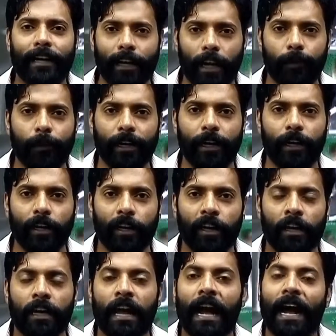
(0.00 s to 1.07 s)
can be done,
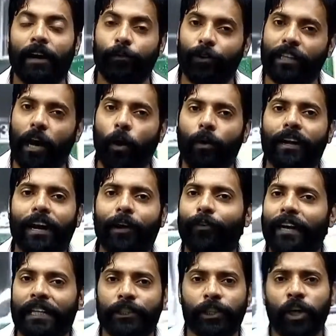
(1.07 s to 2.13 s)
and without reference,